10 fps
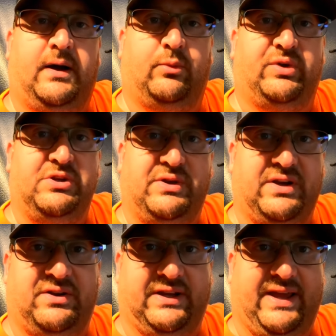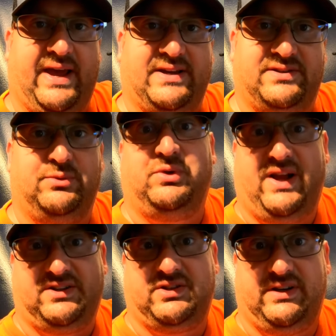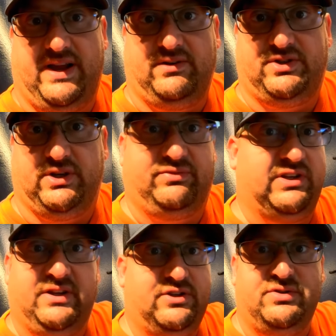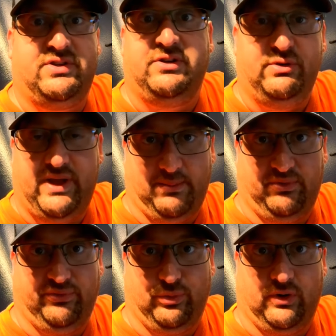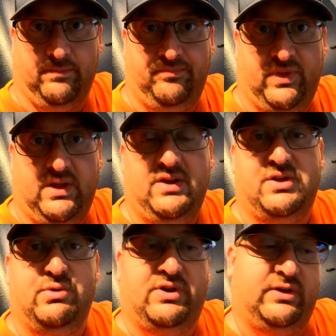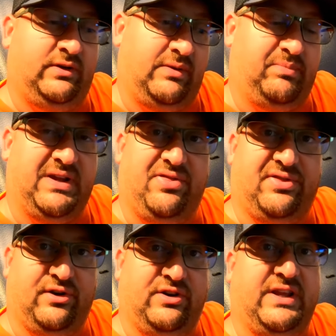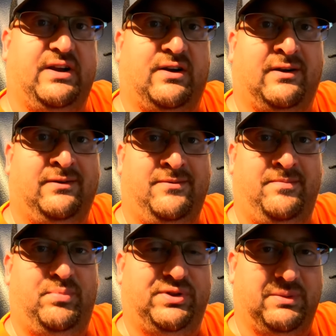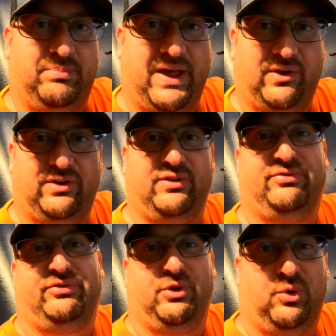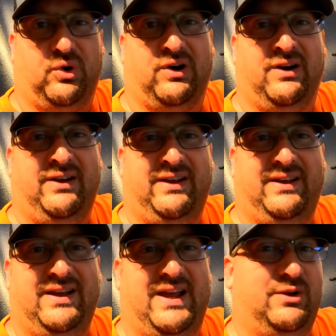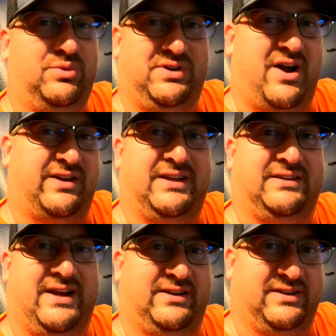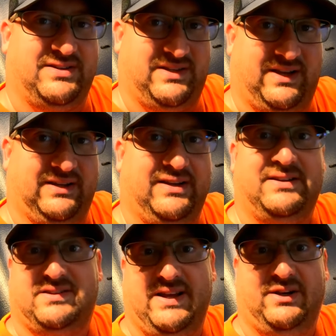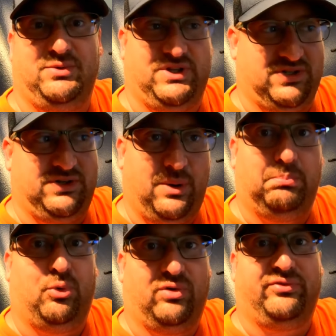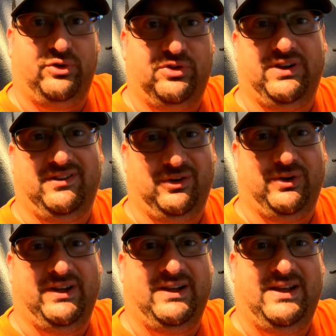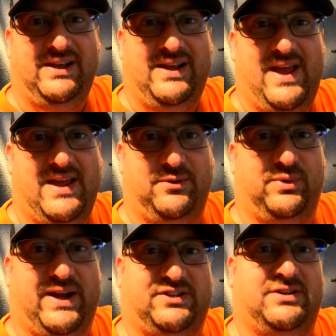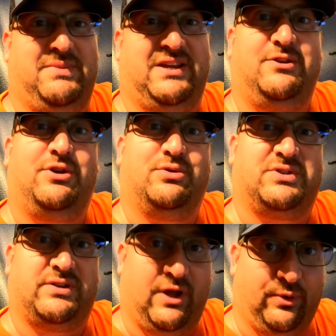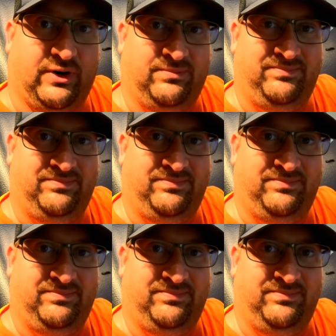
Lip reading: when you get on the gas, it will actually downshift. It didn't used to do that before. You could be in third gear, put the pedal to the floor, and it would not kick down into second. Instead, it would just dump more fuel into it and would actually make you go slower